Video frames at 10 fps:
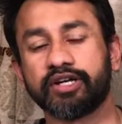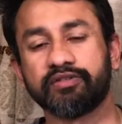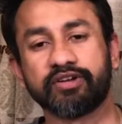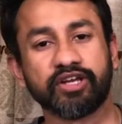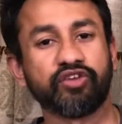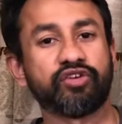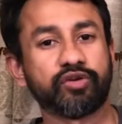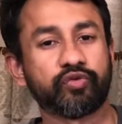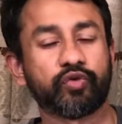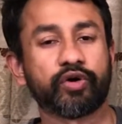invitation
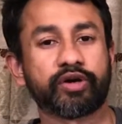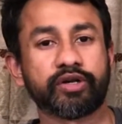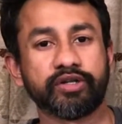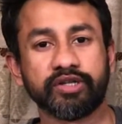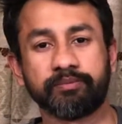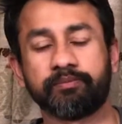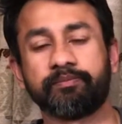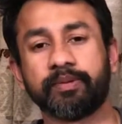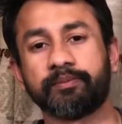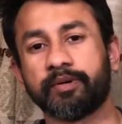for the
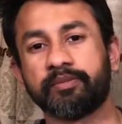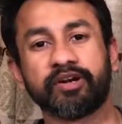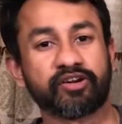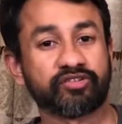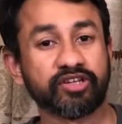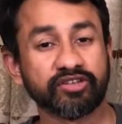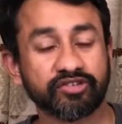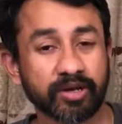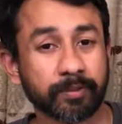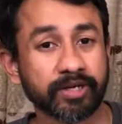permanent
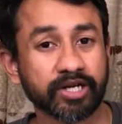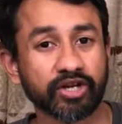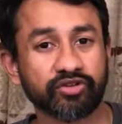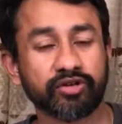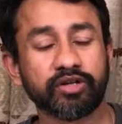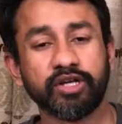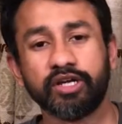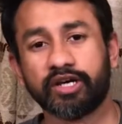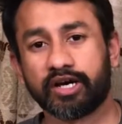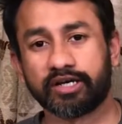residency application,
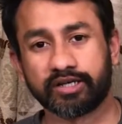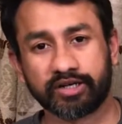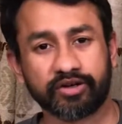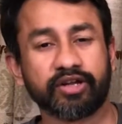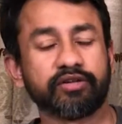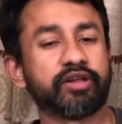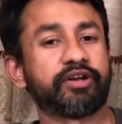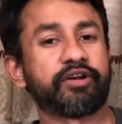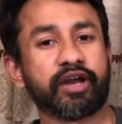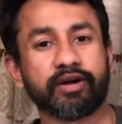again
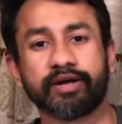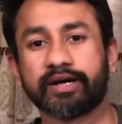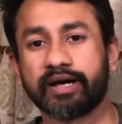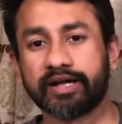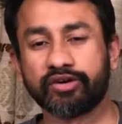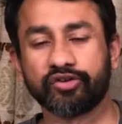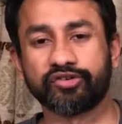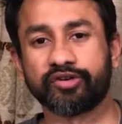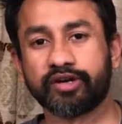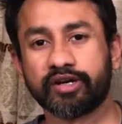like Canada and
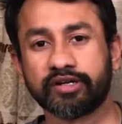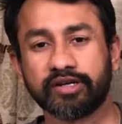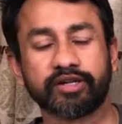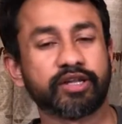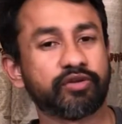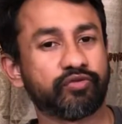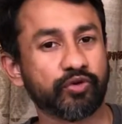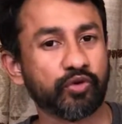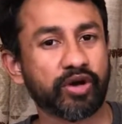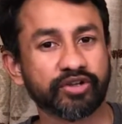Australia, and then
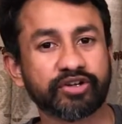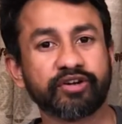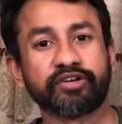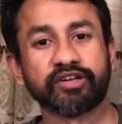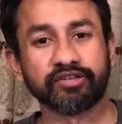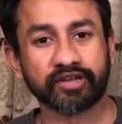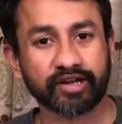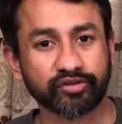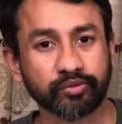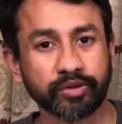few other countries
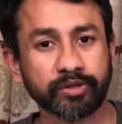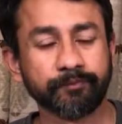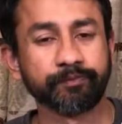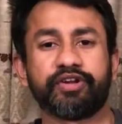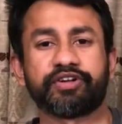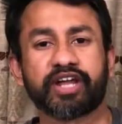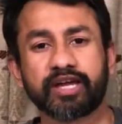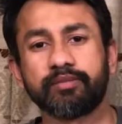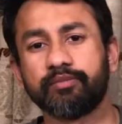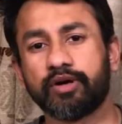as well. The
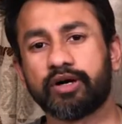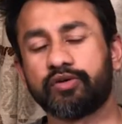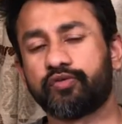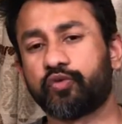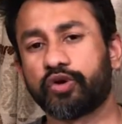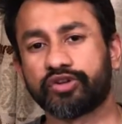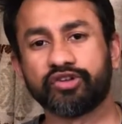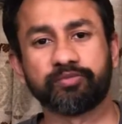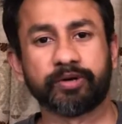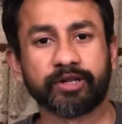time for
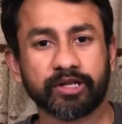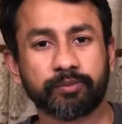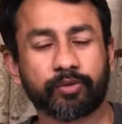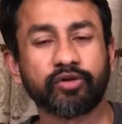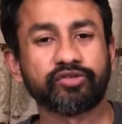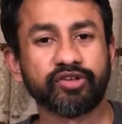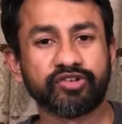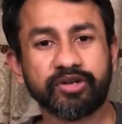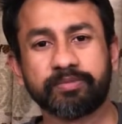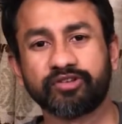this particular process
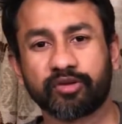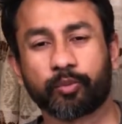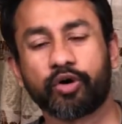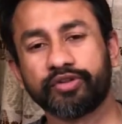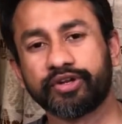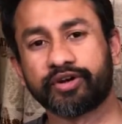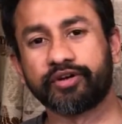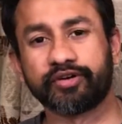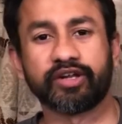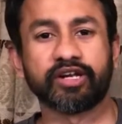depends upon the
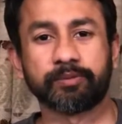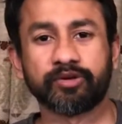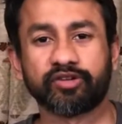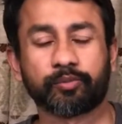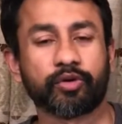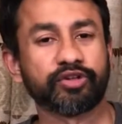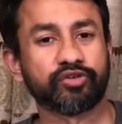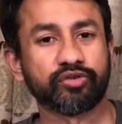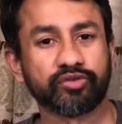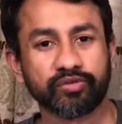country and depends upon the
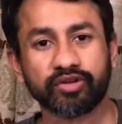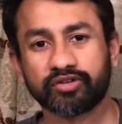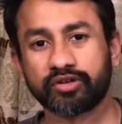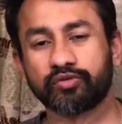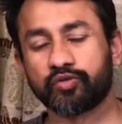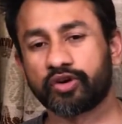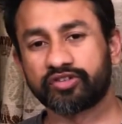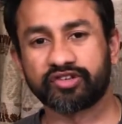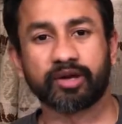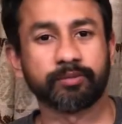situation. For
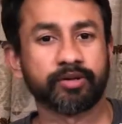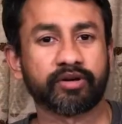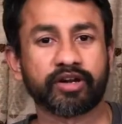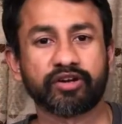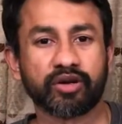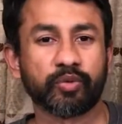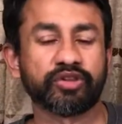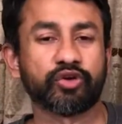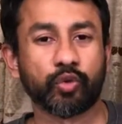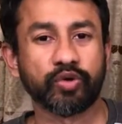example, right now in
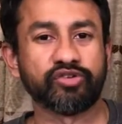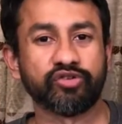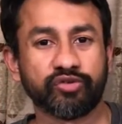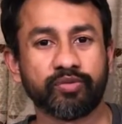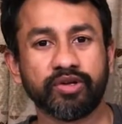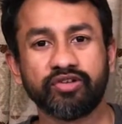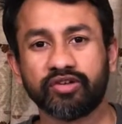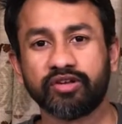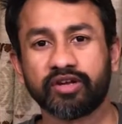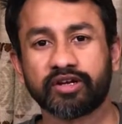the COVID
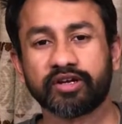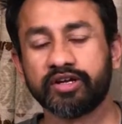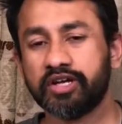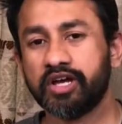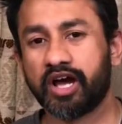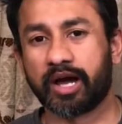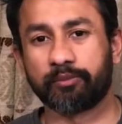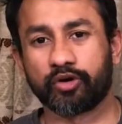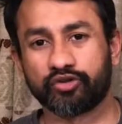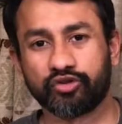situation, I'm
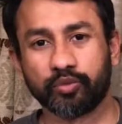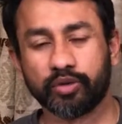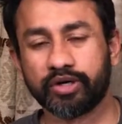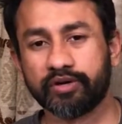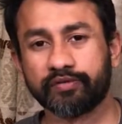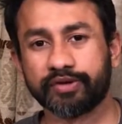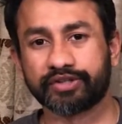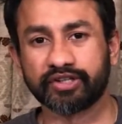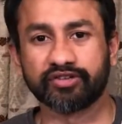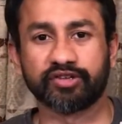not sure if
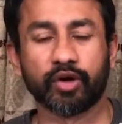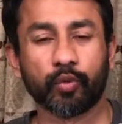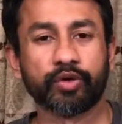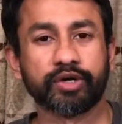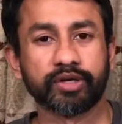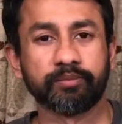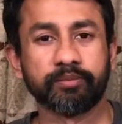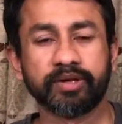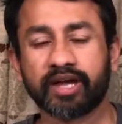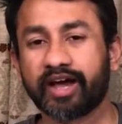things would
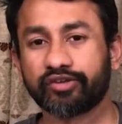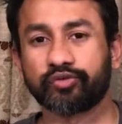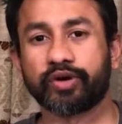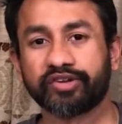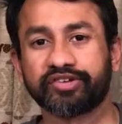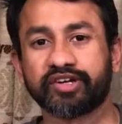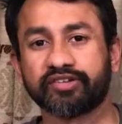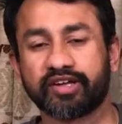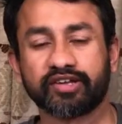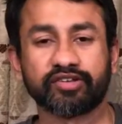be as fast
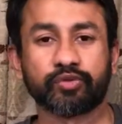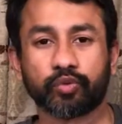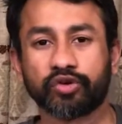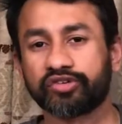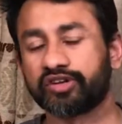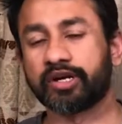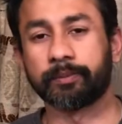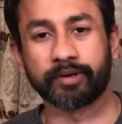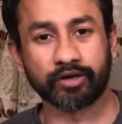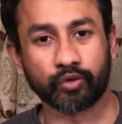as it was
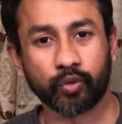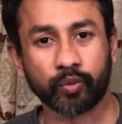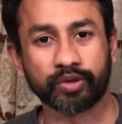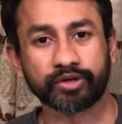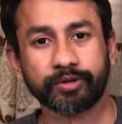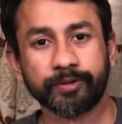pre-COVID.